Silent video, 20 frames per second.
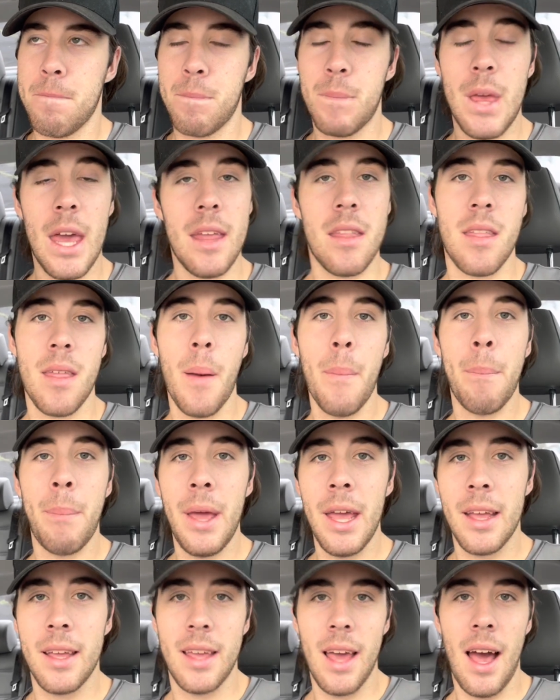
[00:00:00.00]
get some
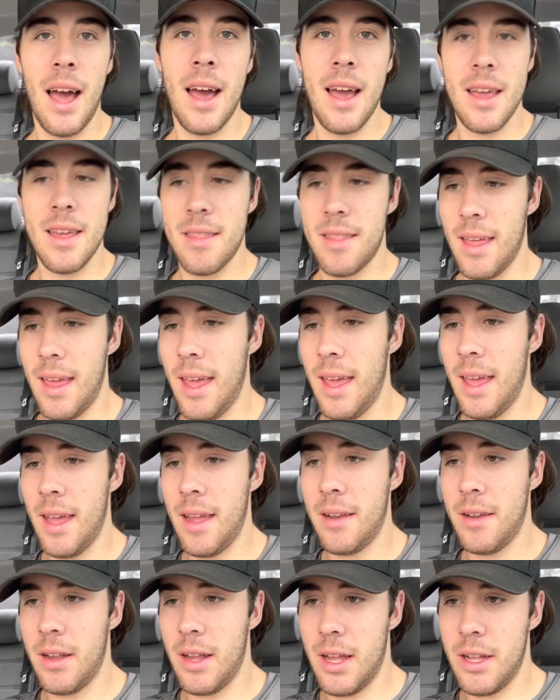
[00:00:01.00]
big guys
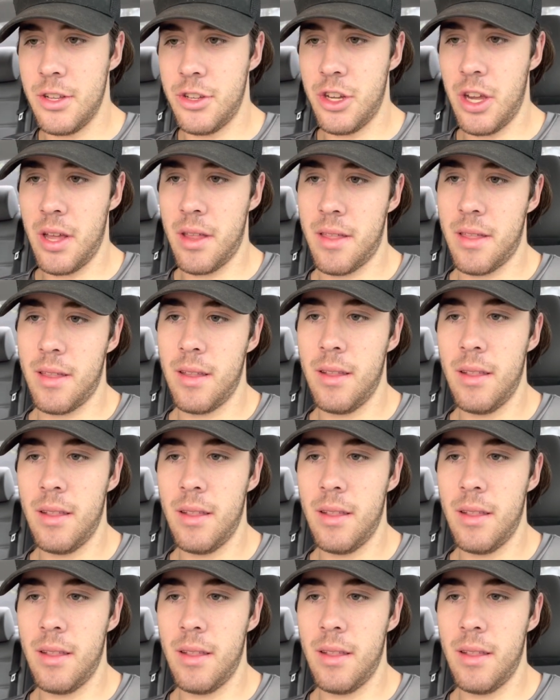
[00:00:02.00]
and just